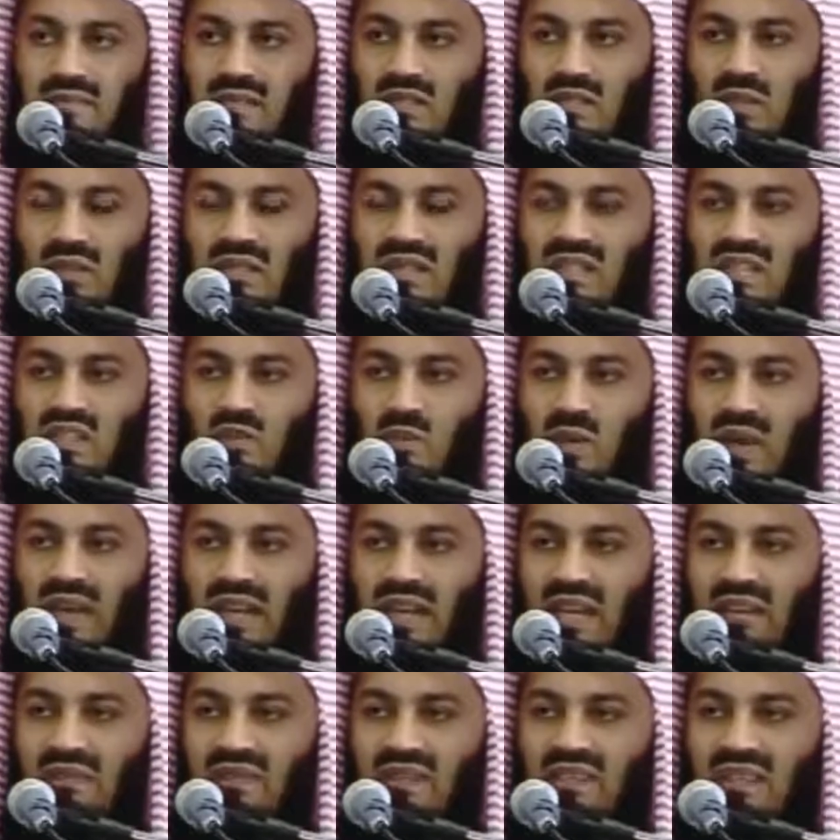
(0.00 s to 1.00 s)
So this is why I
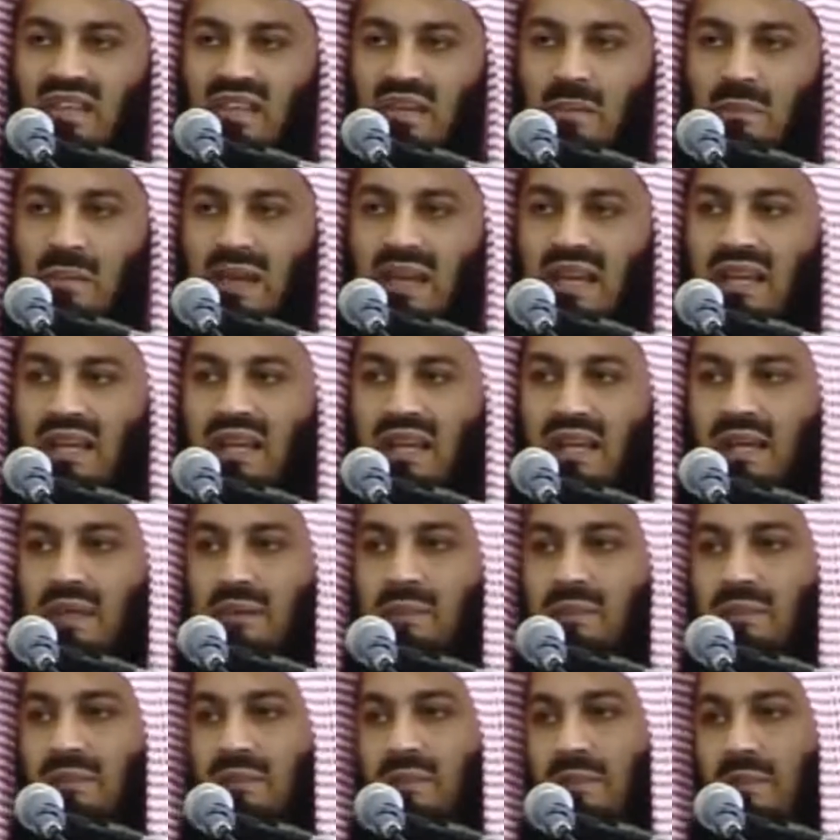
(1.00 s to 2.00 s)
never turn a blind eye.